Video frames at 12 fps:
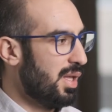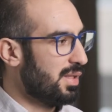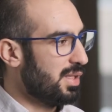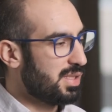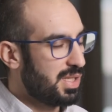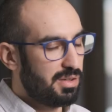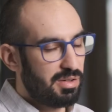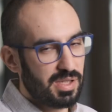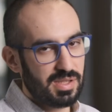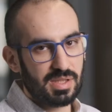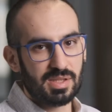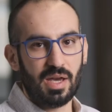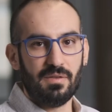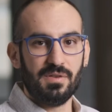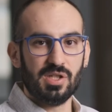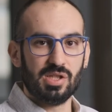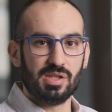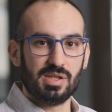This increases the
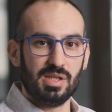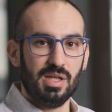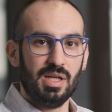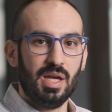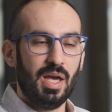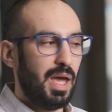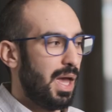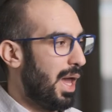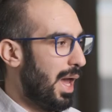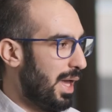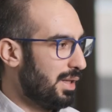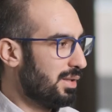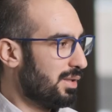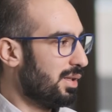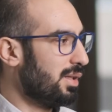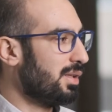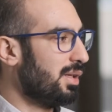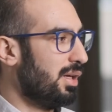efficiency and
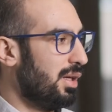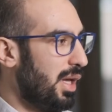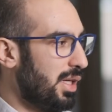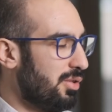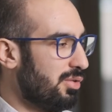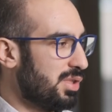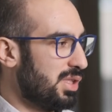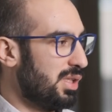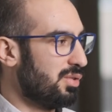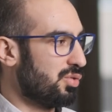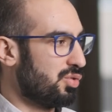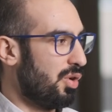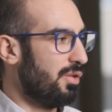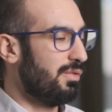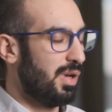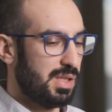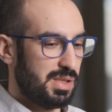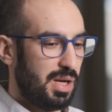the accuracy to serve
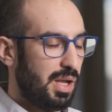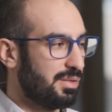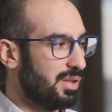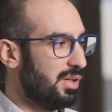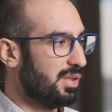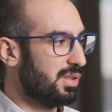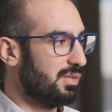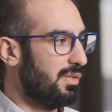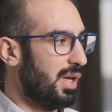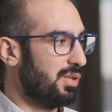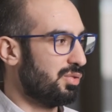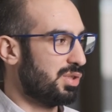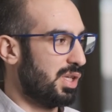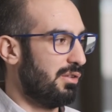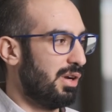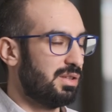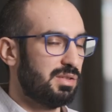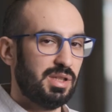as an alternative way to
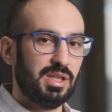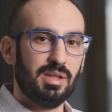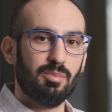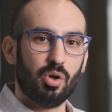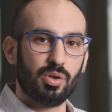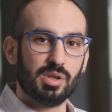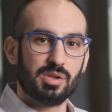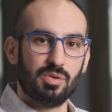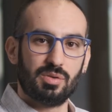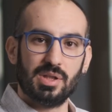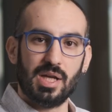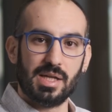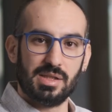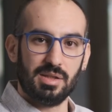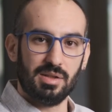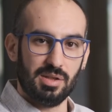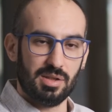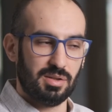generate 3D models utilizing
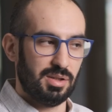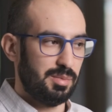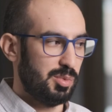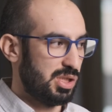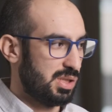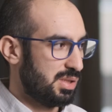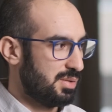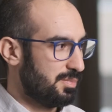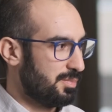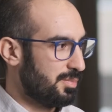digital images.